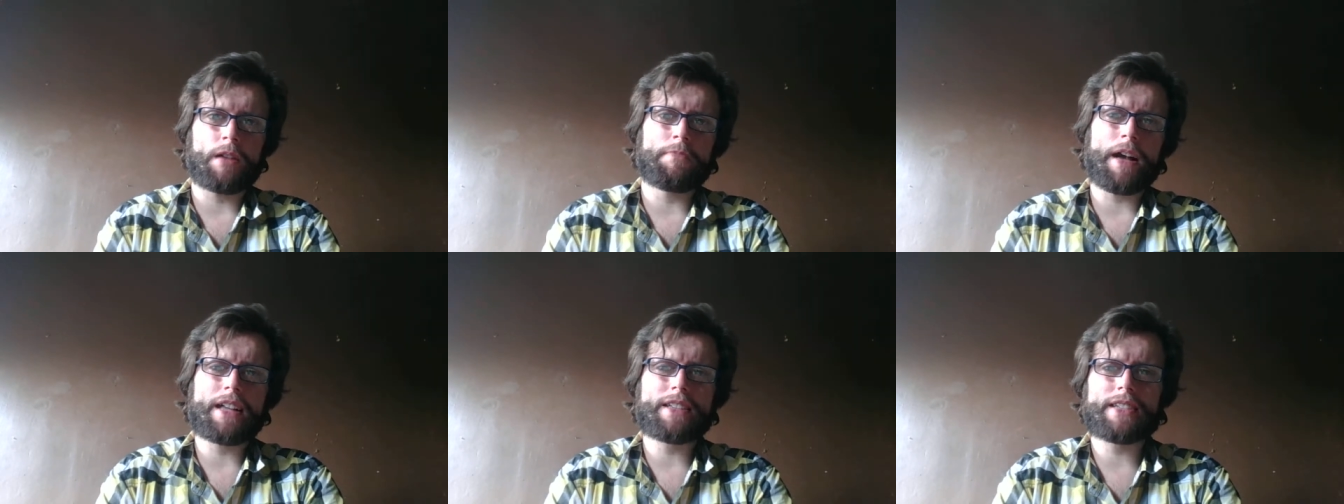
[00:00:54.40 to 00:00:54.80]

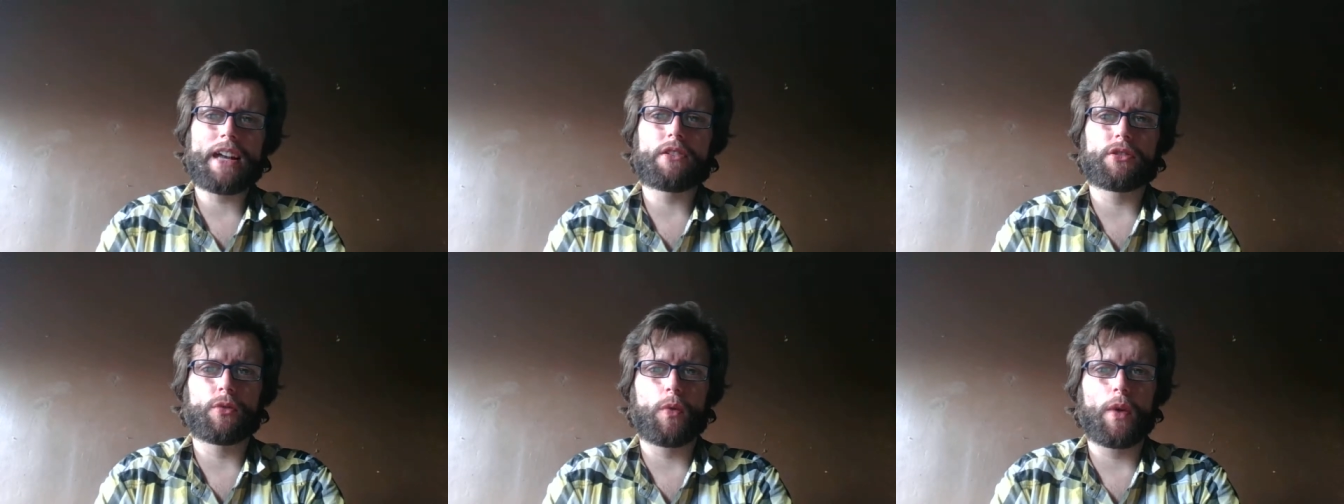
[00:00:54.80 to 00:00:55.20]
pans
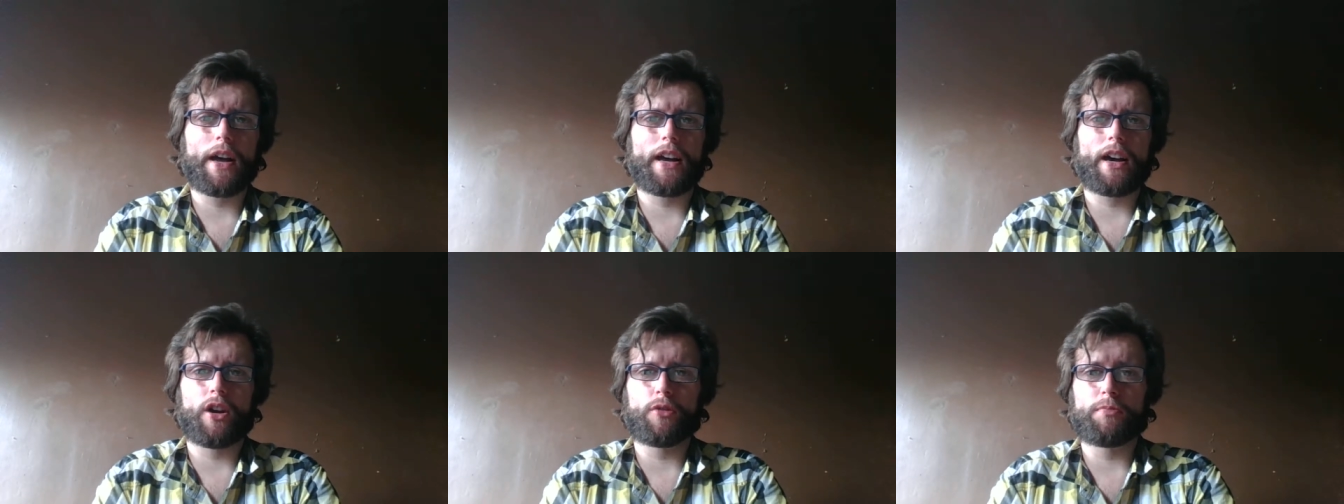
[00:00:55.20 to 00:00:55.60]
out the way
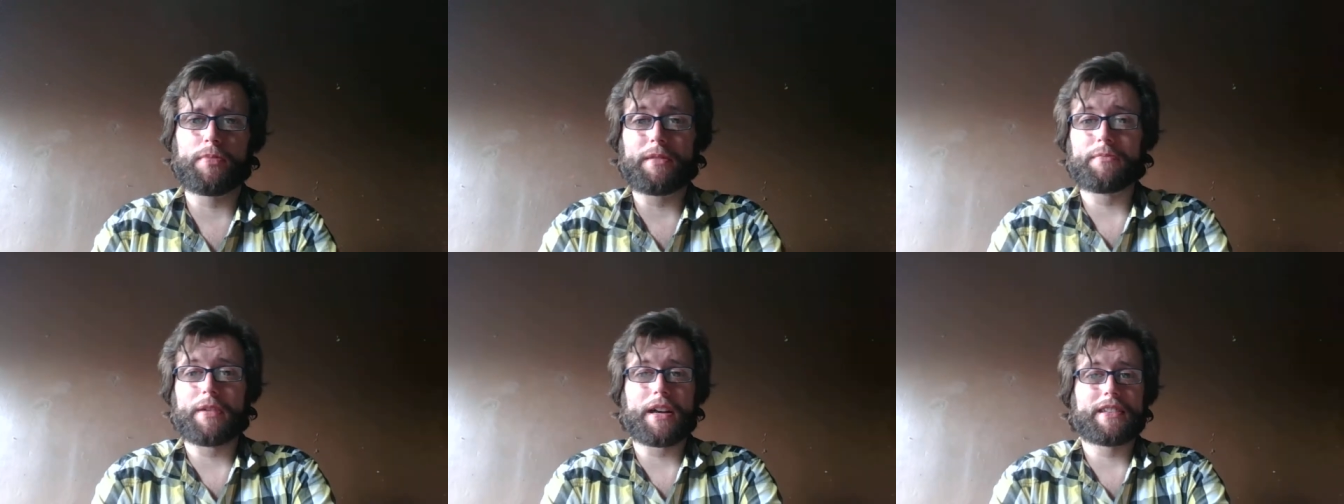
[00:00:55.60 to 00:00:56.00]
I hope
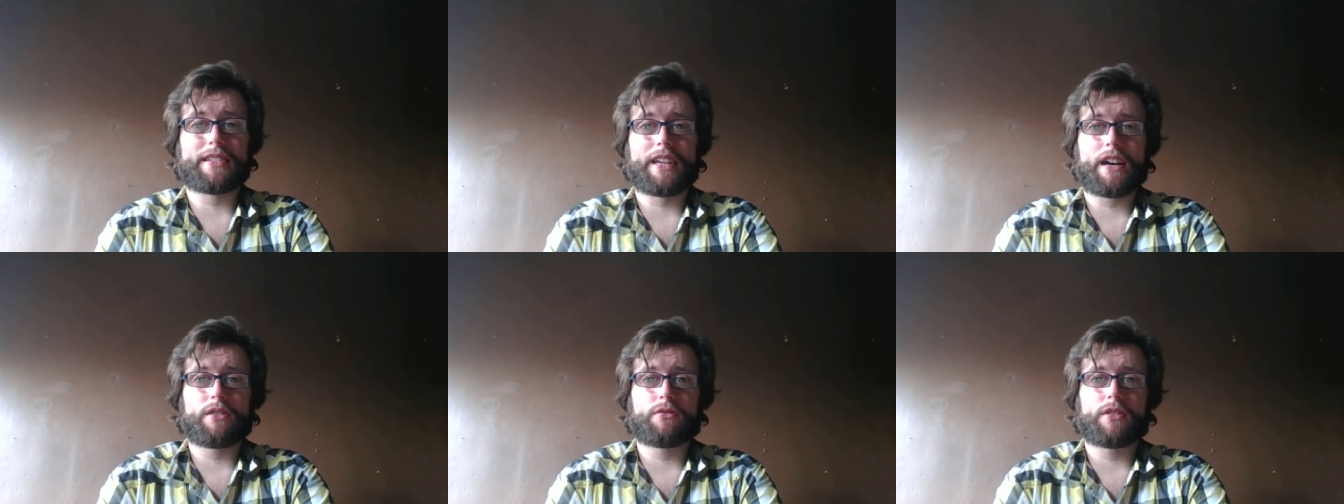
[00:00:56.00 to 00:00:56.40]
it
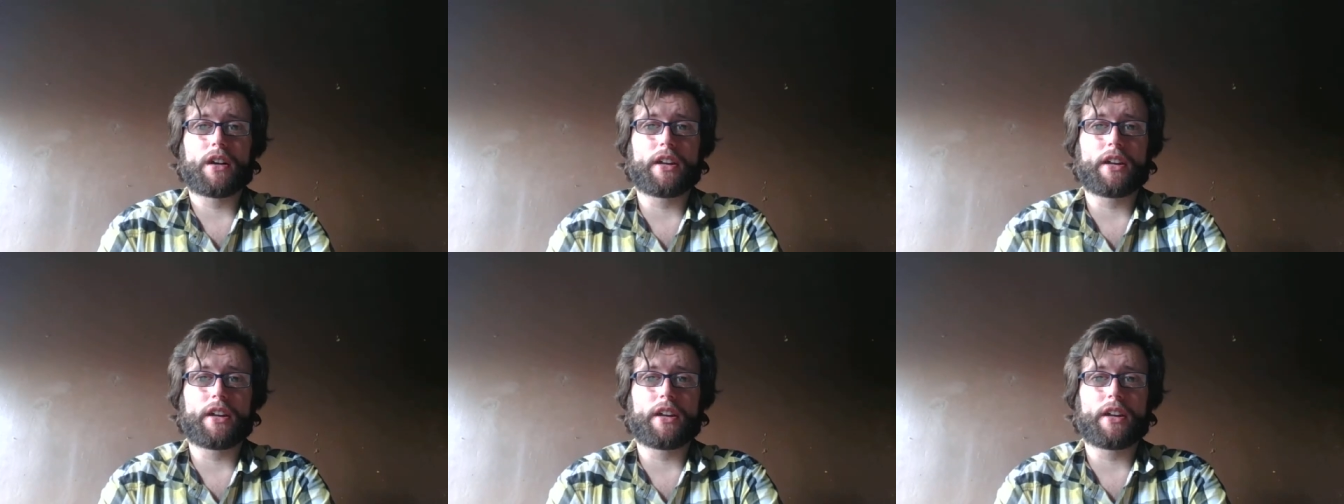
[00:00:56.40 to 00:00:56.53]
pans out.